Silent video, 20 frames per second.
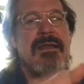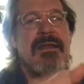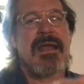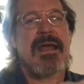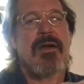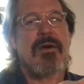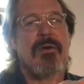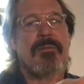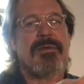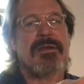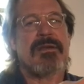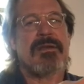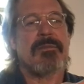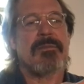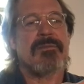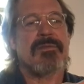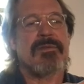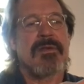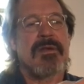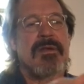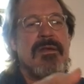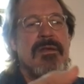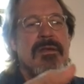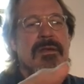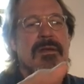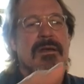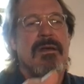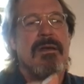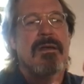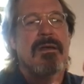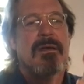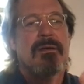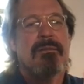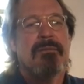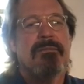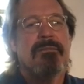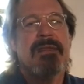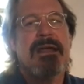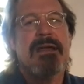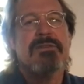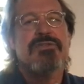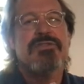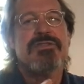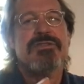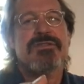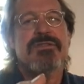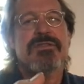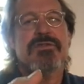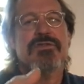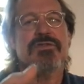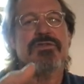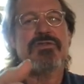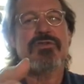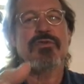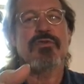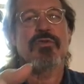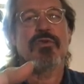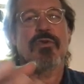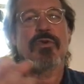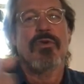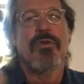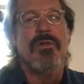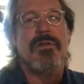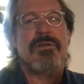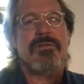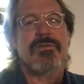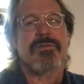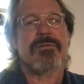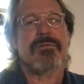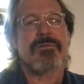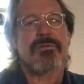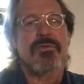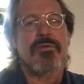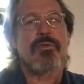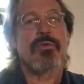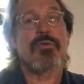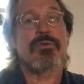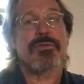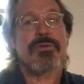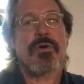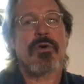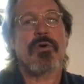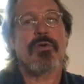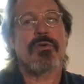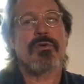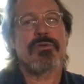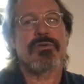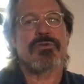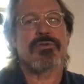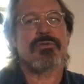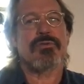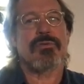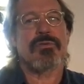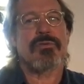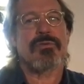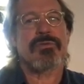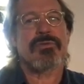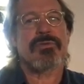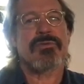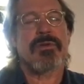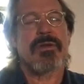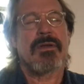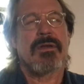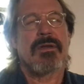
now becomes uh, not just a tool, a tool to hold tools,